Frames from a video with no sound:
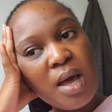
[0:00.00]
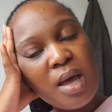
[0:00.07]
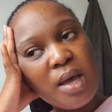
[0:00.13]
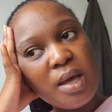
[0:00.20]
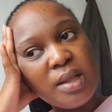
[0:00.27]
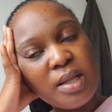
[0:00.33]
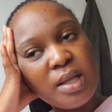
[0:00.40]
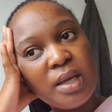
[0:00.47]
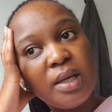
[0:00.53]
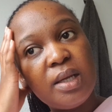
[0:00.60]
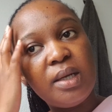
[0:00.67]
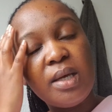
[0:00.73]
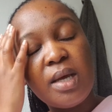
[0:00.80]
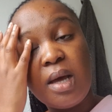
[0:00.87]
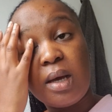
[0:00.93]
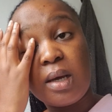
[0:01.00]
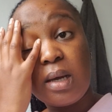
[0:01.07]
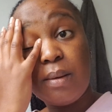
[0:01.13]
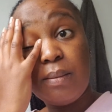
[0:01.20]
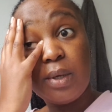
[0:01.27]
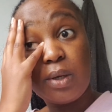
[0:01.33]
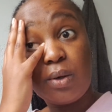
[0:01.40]
and then yeah,
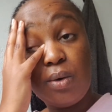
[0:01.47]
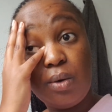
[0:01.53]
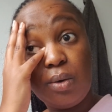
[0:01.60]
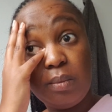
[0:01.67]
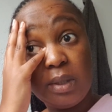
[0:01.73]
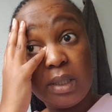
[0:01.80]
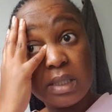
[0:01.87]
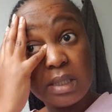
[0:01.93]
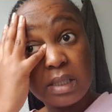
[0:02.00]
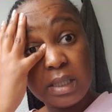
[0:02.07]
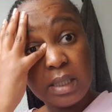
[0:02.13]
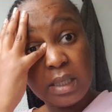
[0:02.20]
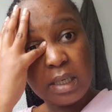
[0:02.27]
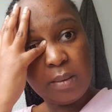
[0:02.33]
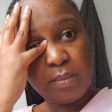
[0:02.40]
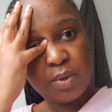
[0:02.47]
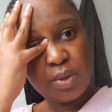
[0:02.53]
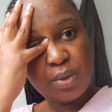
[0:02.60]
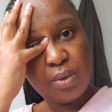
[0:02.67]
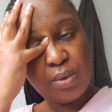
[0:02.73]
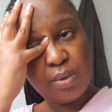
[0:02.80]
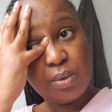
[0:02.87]
come back home and set it up.
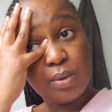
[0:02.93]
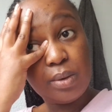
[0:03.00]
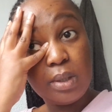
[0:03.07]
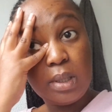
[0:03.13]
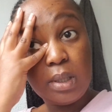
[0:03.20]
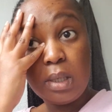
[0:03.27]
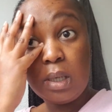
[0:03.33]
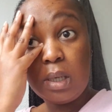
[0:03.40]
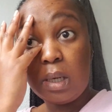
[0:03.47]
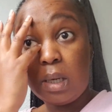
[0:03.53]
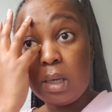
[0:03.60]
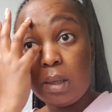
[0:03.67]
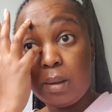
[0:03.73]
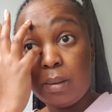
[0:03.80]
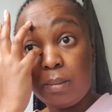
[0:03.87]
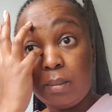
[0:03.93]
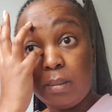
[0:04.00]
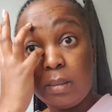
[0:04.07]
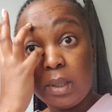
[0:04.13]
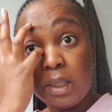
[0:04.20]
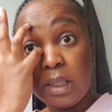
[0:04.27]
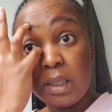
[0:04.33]
So
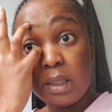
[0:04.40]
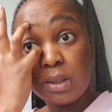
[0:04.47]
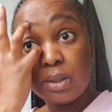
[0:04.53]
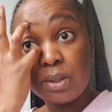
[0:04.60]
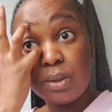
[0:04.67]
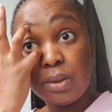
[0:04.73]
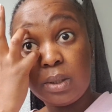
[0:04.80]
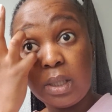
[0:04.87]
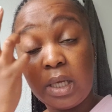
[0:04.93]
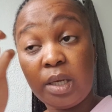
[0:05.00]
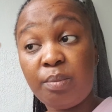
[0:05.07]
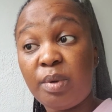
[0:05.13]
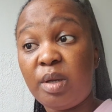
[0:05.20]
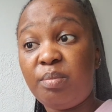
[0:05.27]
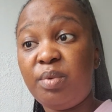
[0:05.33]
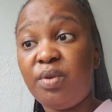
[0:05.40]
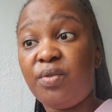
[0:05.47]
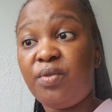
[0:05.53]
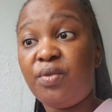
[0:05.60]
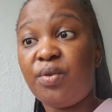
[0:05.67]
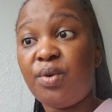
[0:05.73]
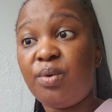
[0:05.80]
let us do that. But
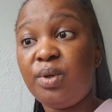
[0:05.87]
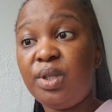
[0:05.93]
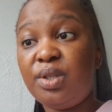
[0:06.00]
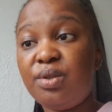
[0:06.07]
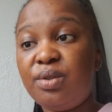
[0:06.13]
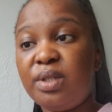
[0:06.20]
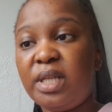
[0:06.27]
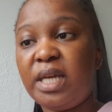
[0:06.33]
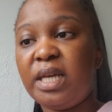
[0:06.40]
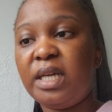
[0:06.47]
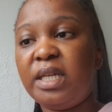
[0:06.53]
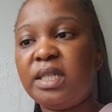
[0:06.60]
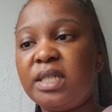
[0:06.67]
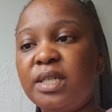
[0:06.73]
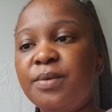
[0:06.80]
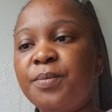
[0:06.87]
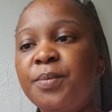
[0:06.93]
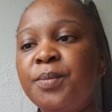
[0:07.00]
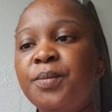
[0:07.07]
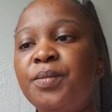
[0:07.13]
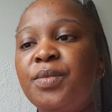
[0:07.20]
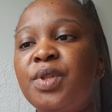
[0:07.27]
before we do that,
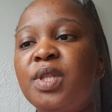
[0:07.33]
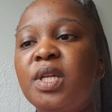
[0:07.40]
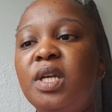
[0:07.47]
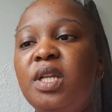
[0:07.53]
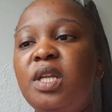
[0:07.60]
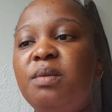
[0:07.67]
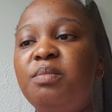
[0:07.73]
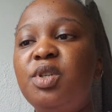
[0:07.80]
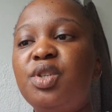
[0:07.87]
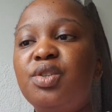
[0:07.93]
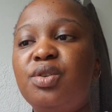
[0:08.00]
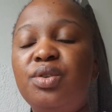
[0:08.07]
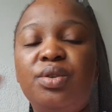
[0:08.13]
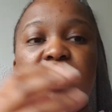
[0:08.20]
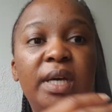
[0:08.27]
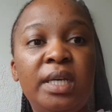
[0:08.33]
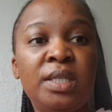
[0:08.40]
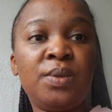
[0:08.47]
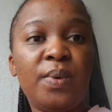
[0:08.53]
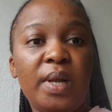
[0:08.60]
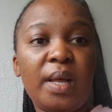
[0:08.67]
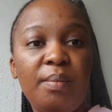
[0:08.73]
let me show you
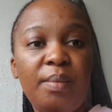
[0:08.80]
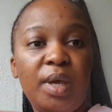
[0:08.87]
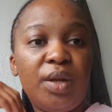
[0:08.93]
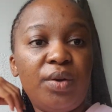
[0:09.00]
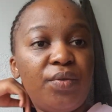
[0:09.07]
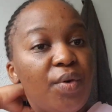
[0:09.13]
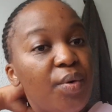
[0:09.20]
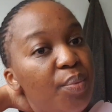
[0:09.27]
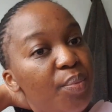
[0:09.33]
guys what I made for